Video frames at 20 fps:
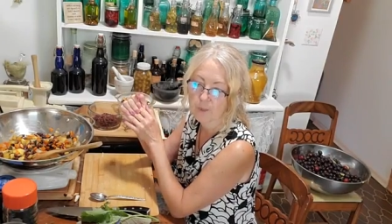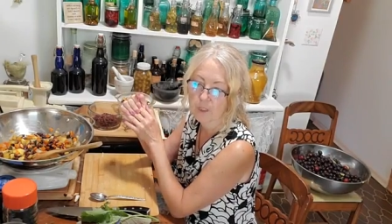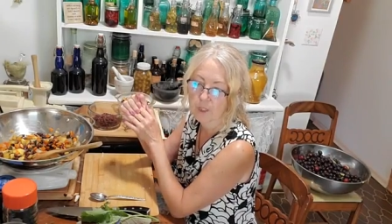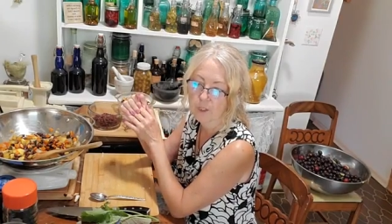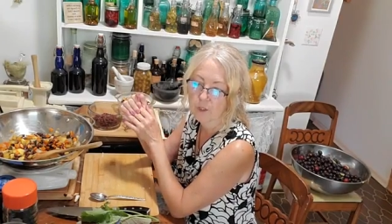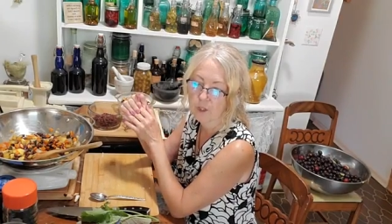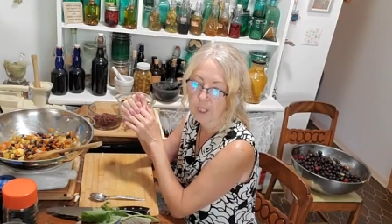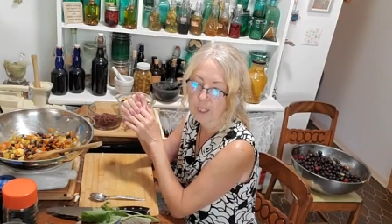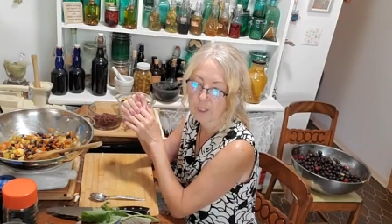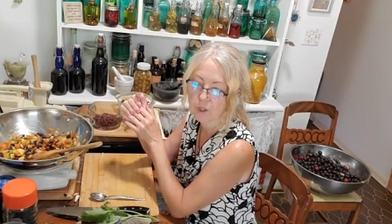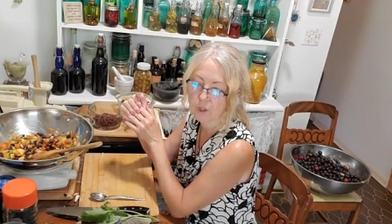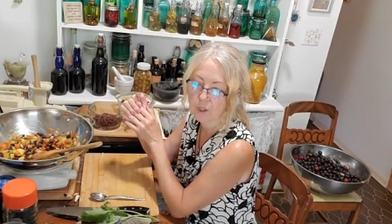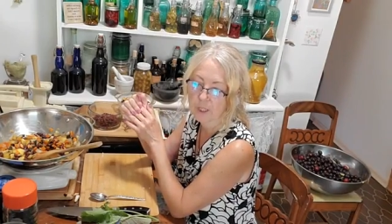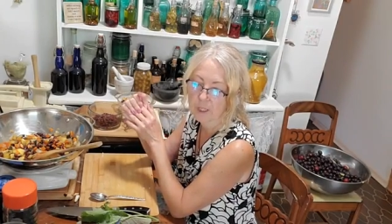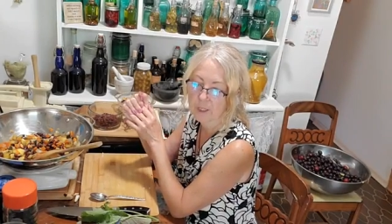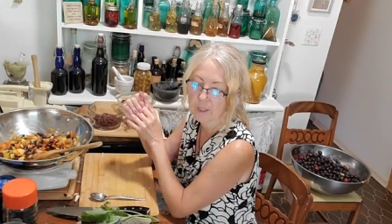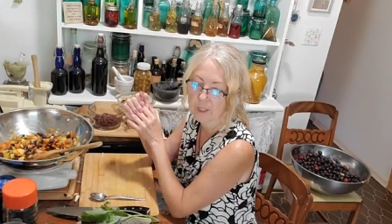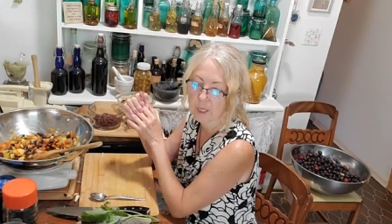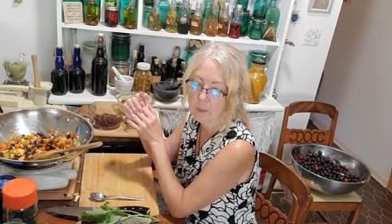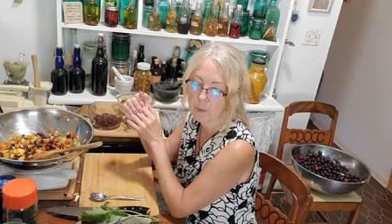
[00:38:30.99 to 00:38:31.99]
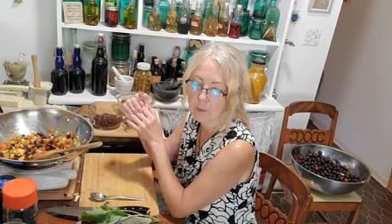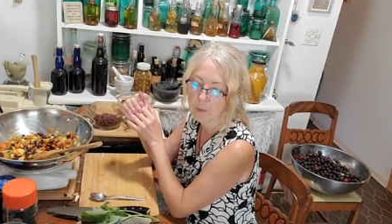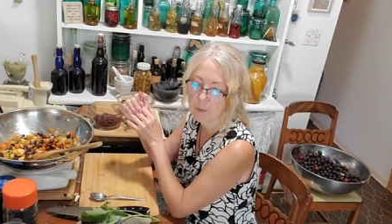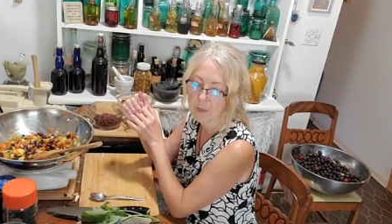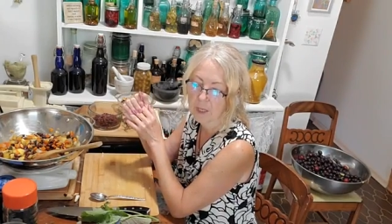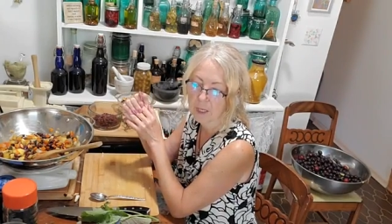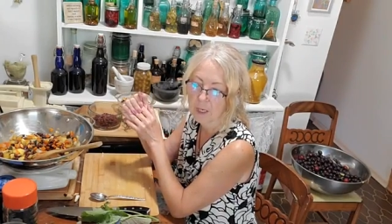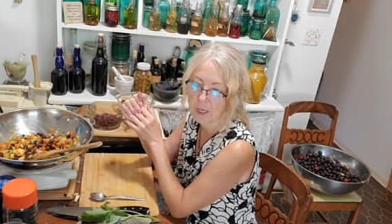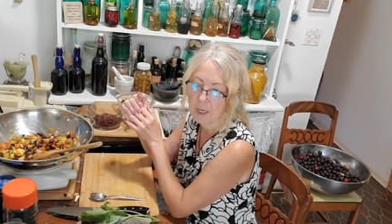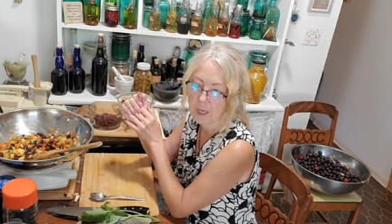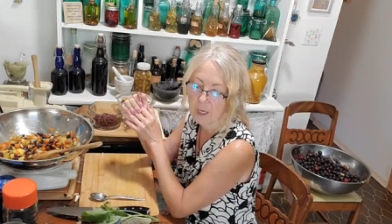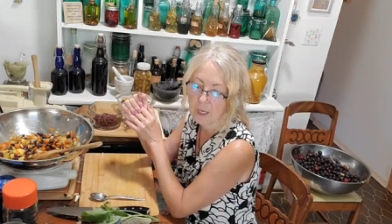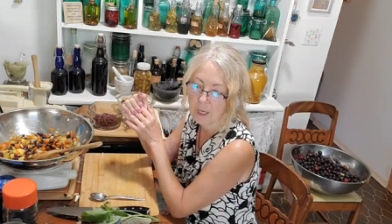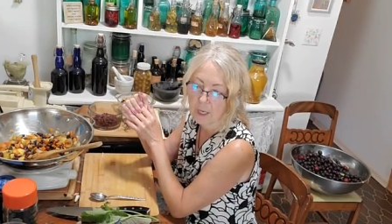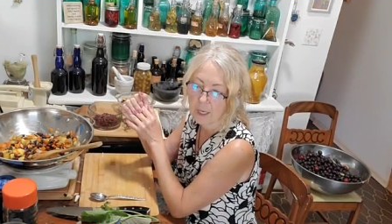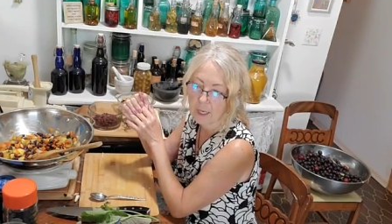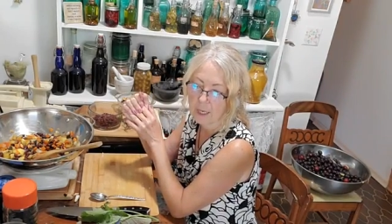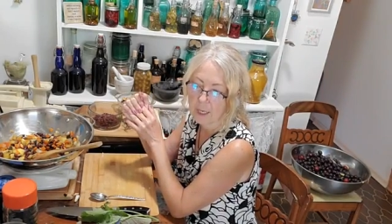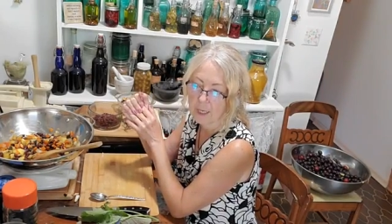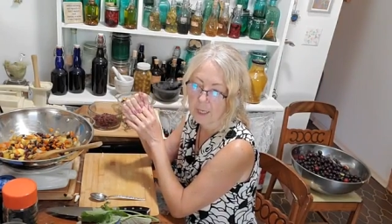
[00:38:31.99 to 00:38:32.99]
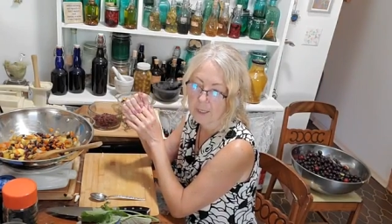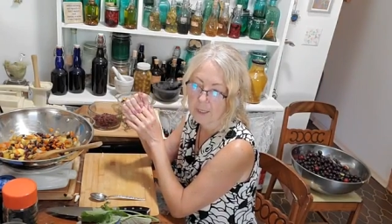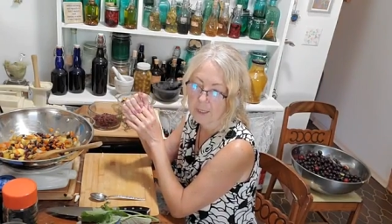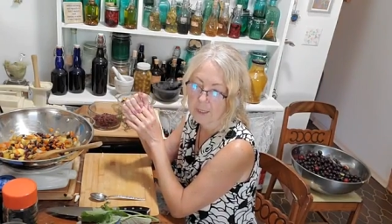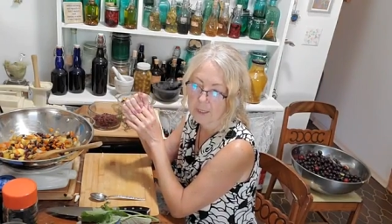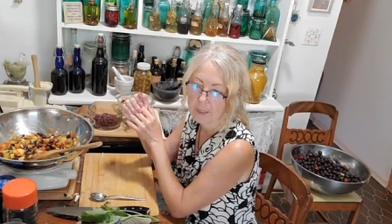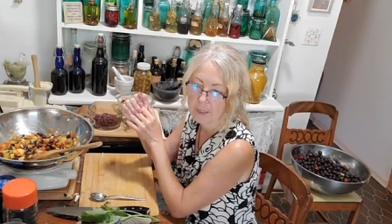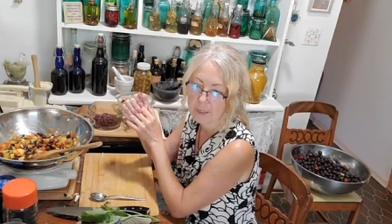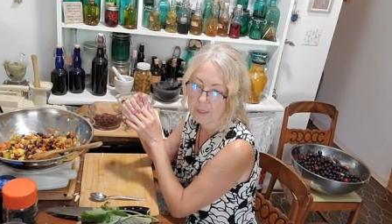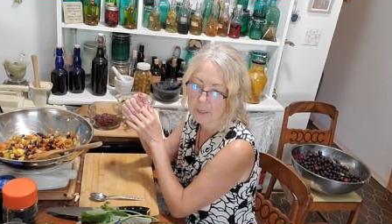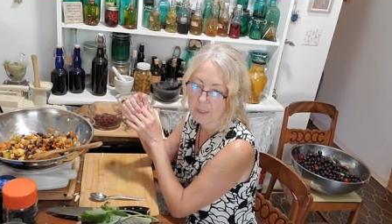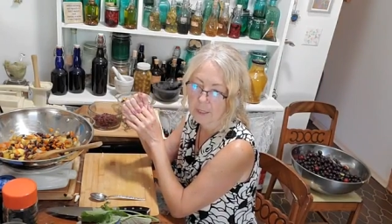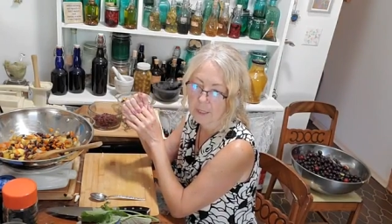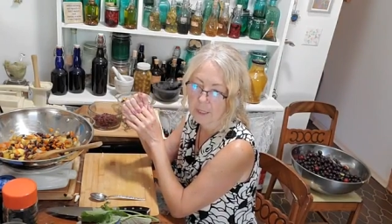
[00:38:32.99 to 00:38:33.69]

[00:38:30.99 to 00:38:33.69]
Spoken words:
change things up a bit? And